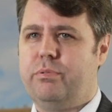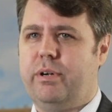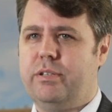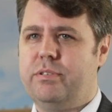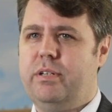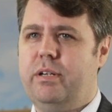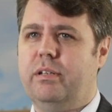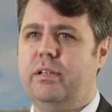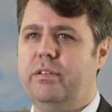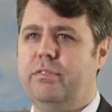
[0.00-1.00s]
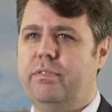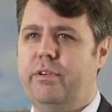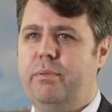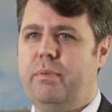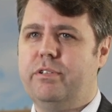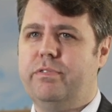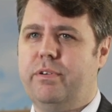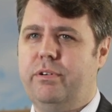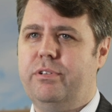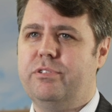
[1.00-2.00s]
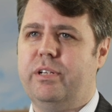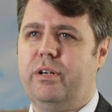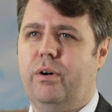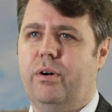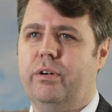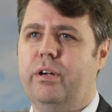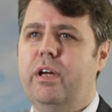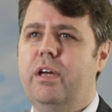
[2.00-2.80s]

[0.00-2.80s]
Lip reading: green steel is very much focusing on